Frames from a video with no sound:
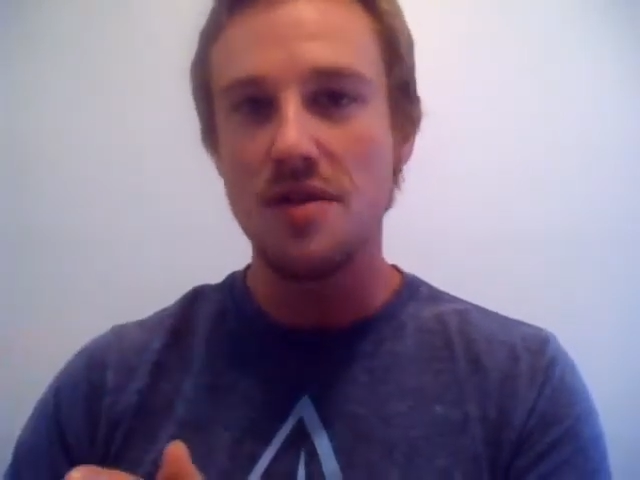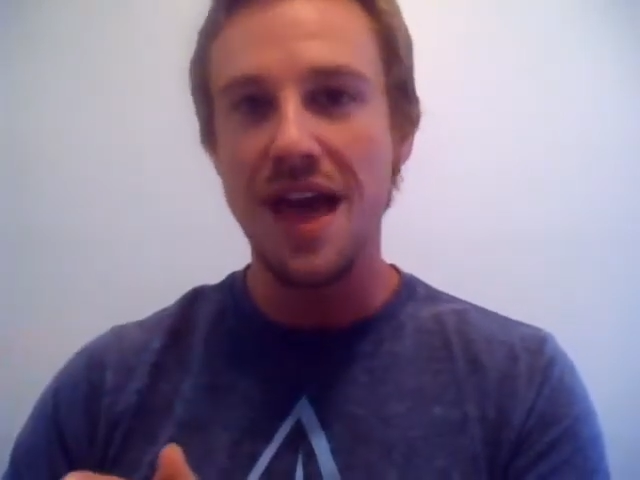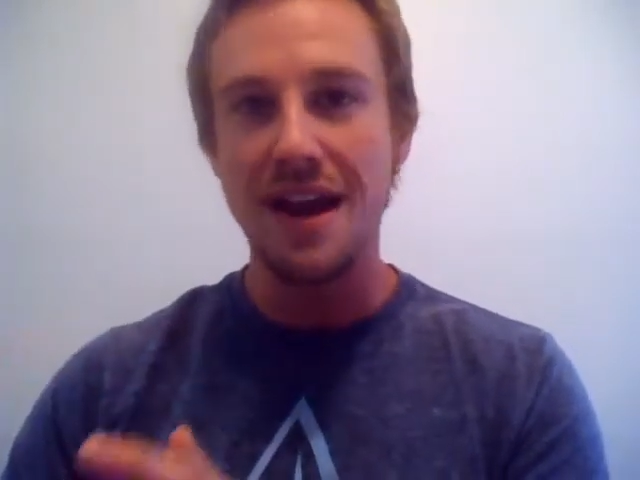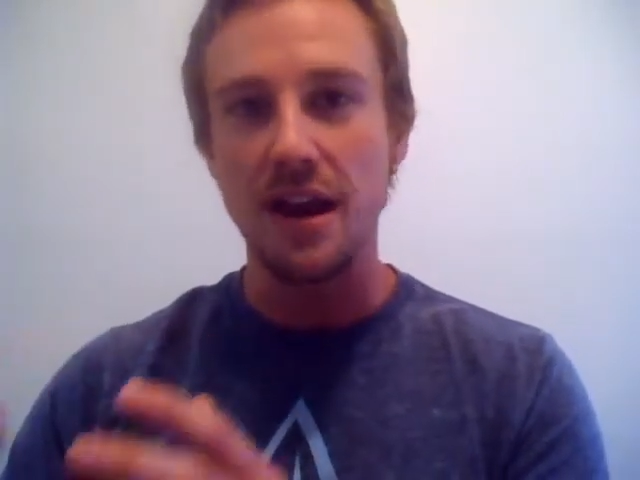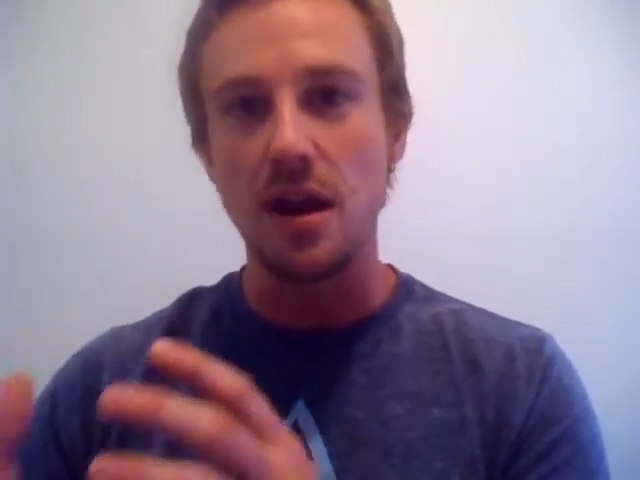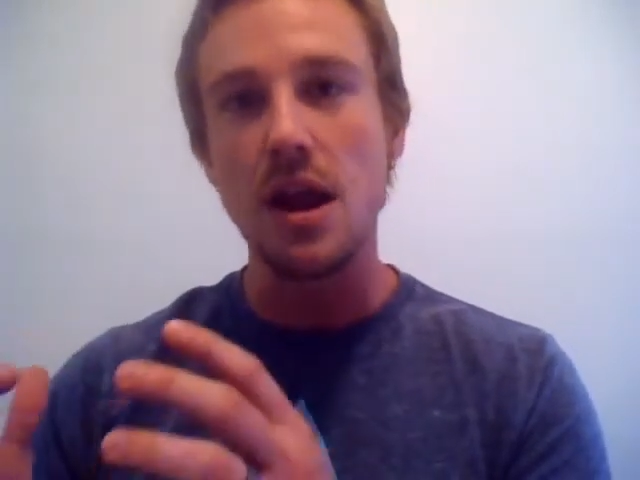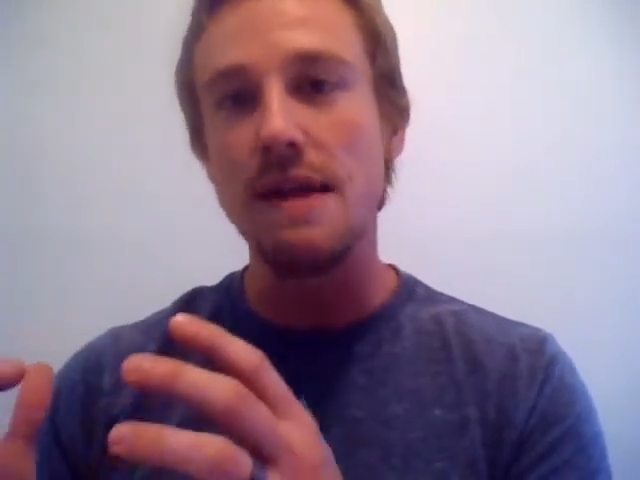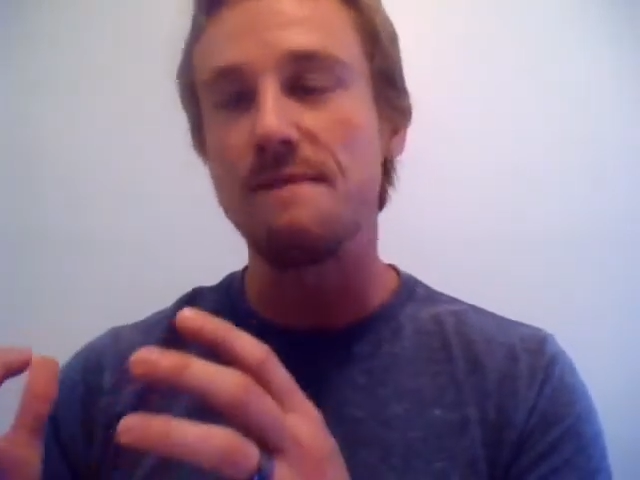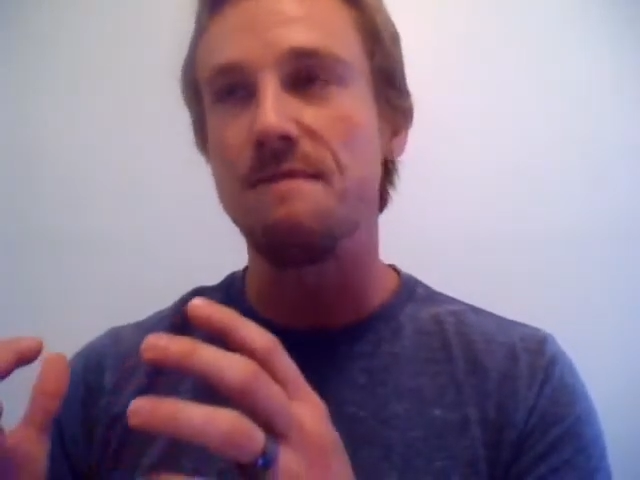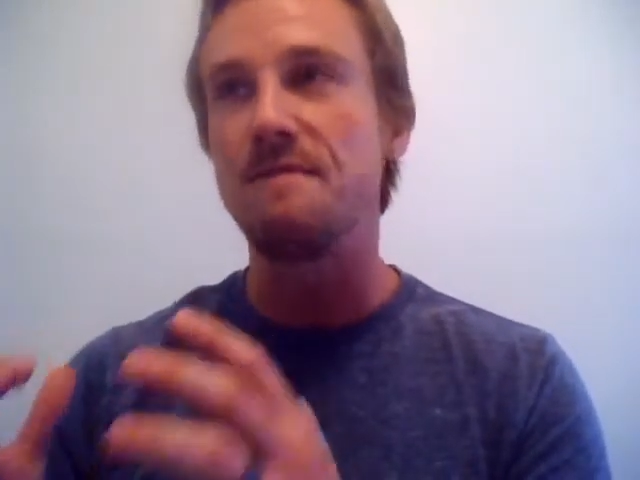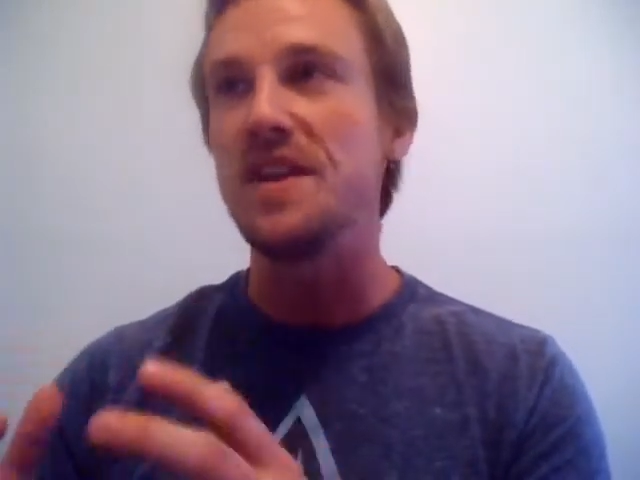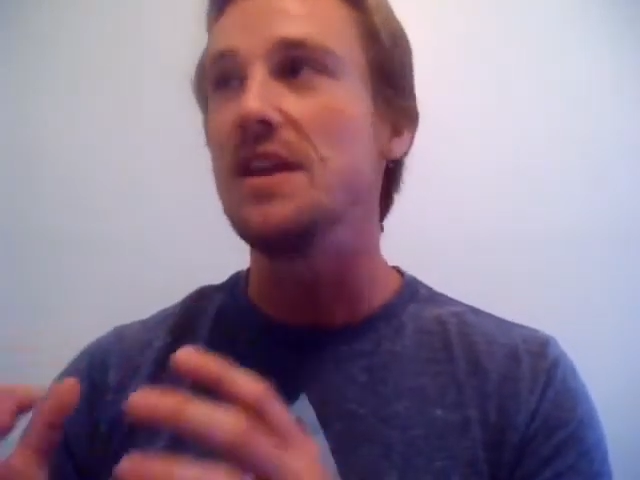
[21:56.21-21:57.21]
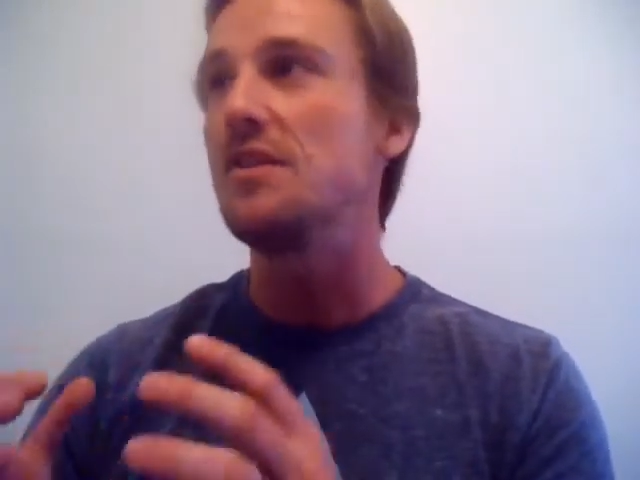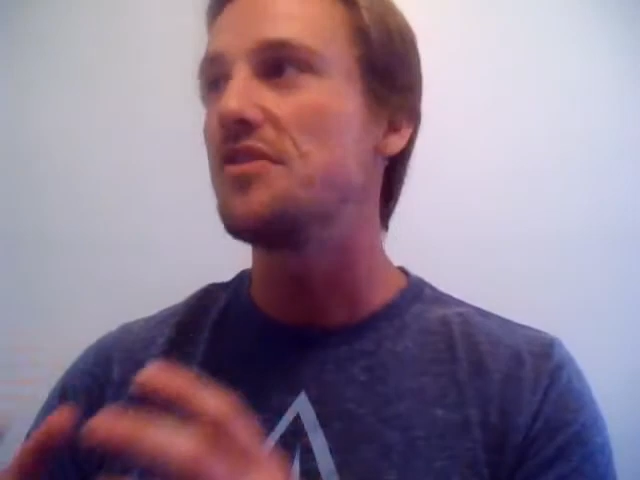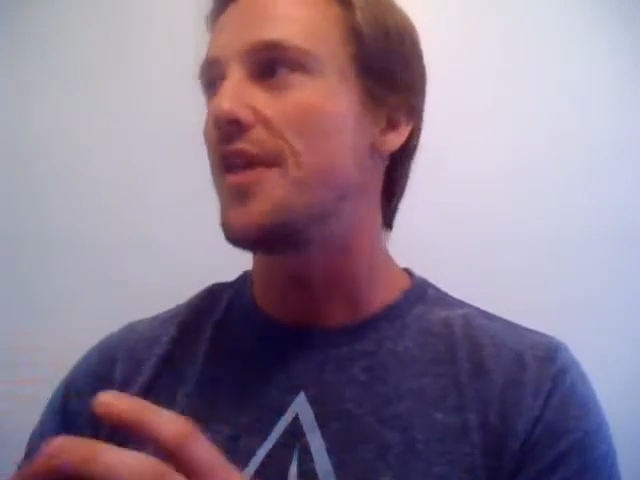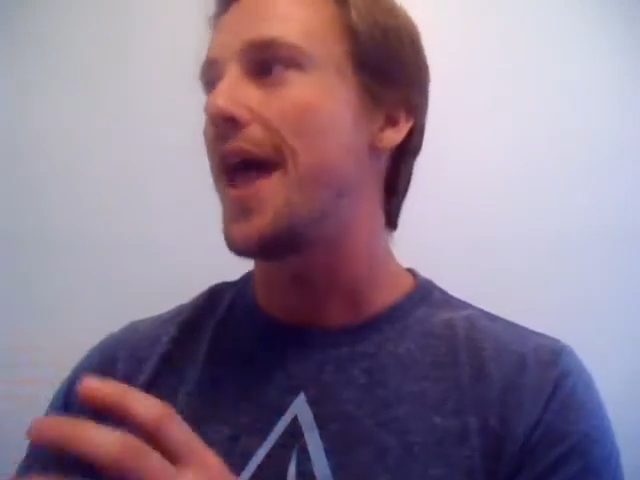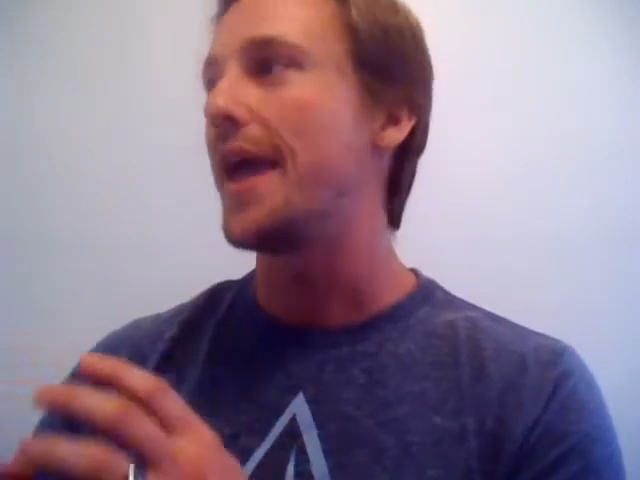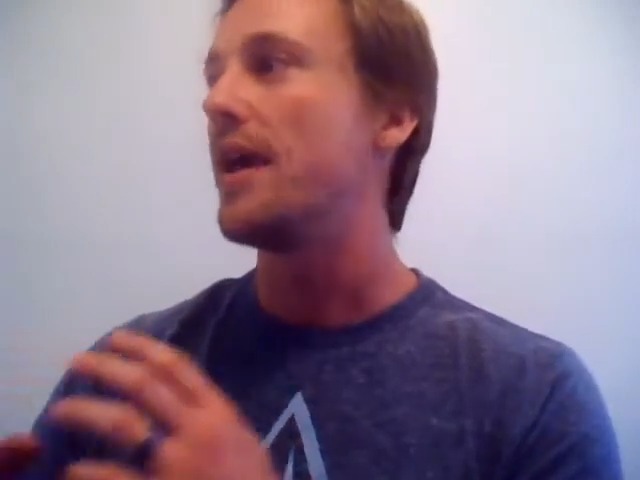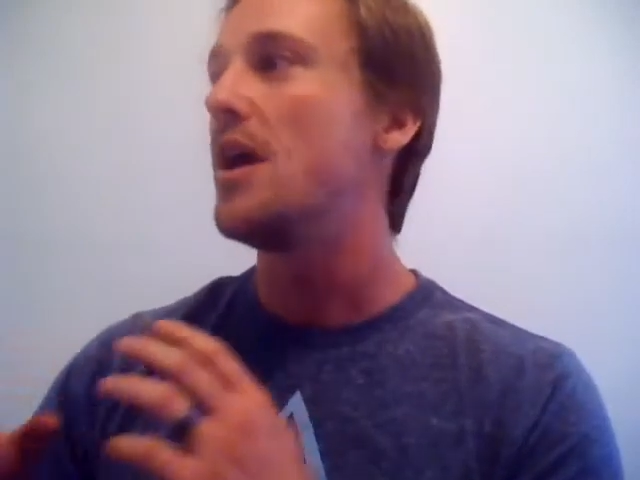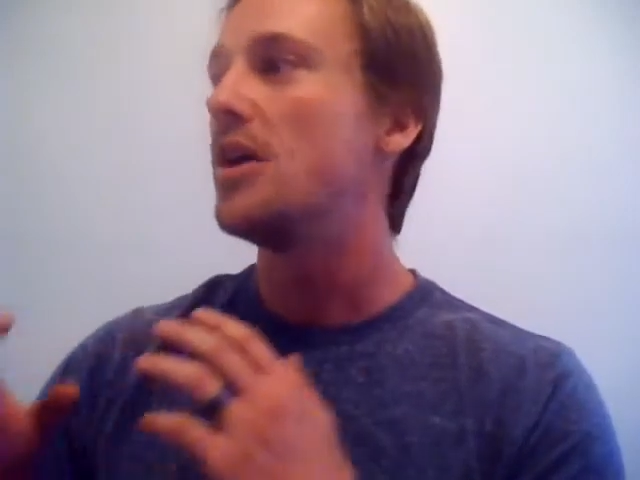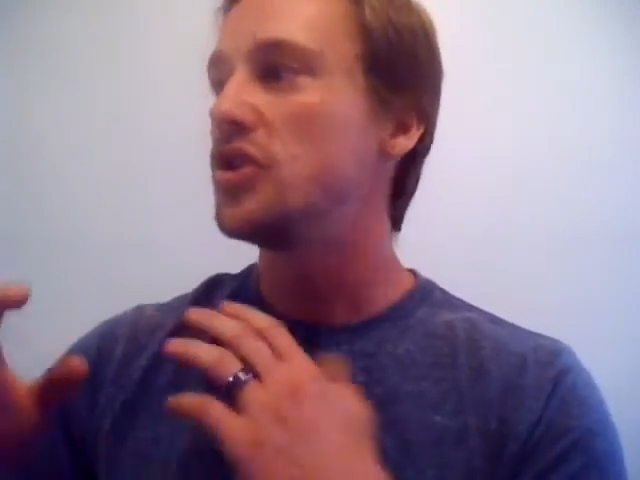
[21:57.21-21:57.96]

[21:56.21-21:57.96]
that it feels like